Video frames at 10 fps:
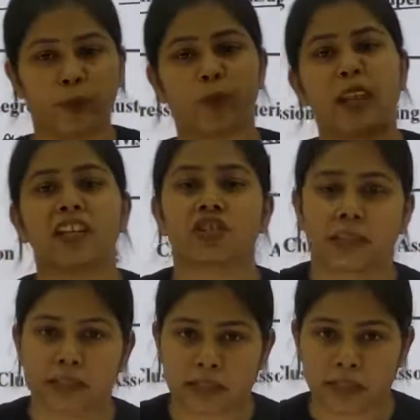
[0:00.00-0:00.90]
play
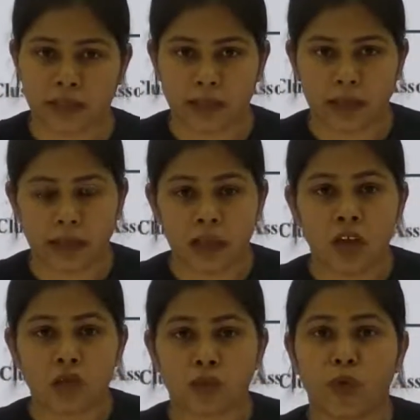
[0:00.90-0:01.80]
chess, right?
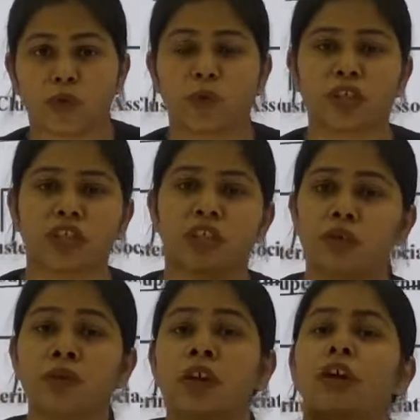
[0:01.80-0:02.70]
So what would machine
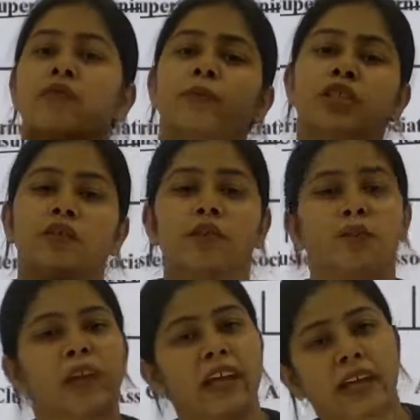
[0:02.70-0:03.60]
do? Machine would
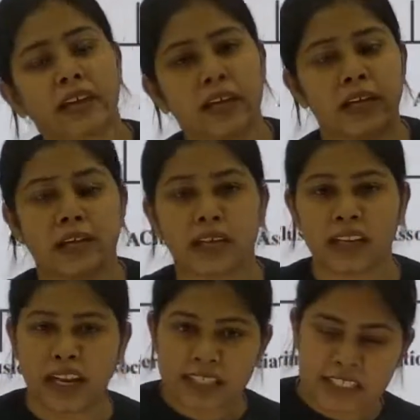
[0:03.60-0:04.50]
play again and again
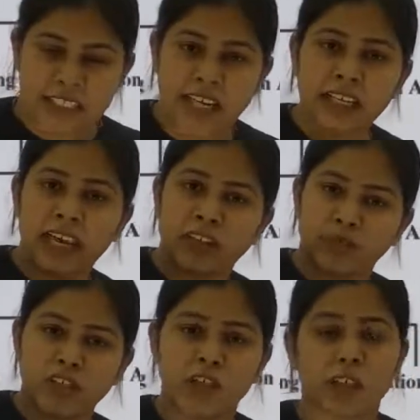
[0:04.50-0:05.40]
and see that at
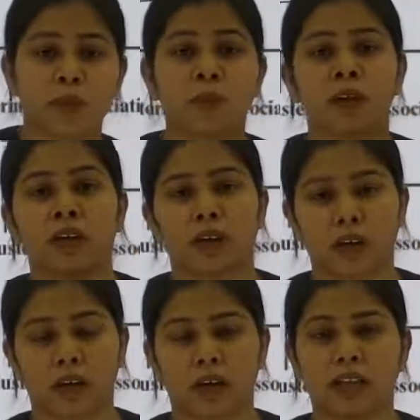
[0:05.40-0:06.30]
which step
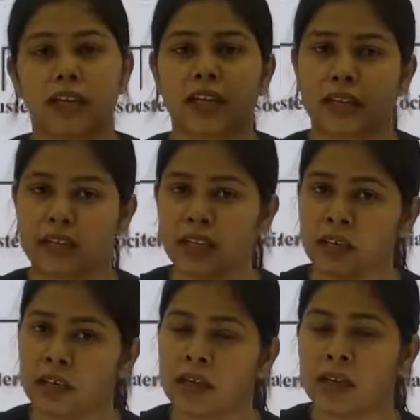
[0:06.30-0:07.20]
they are getting
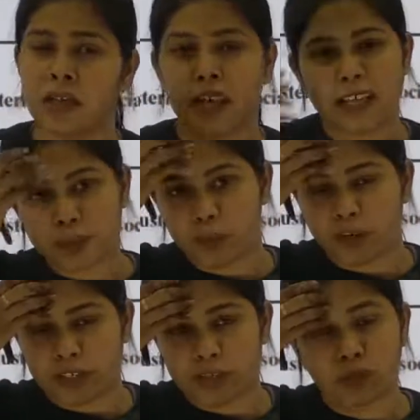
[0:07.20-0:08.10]
less
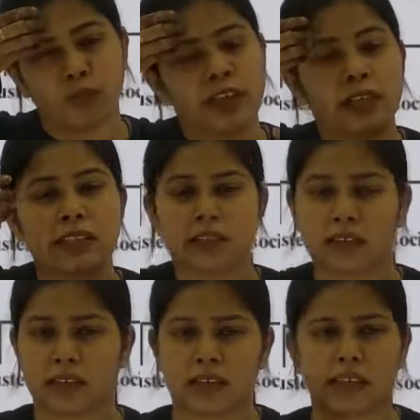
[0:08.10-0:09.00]
points. So we'll
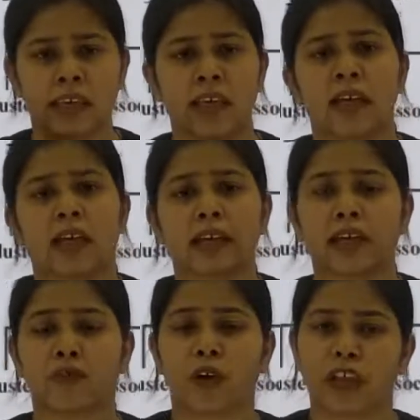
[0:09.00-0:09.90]
say
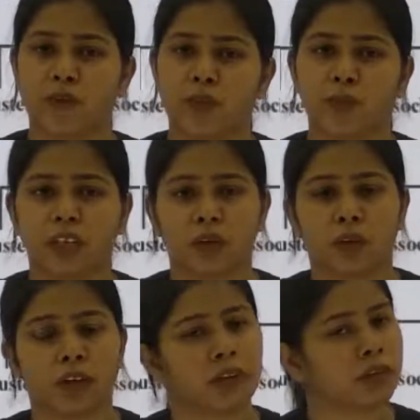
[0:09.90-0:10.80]
that for every
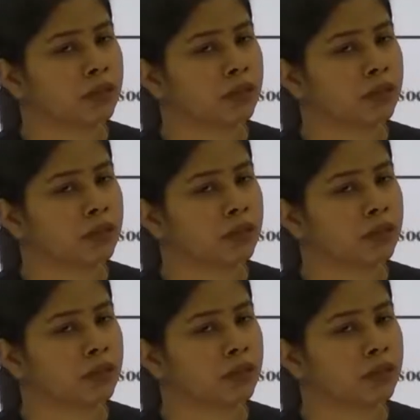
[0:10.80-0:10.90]
particular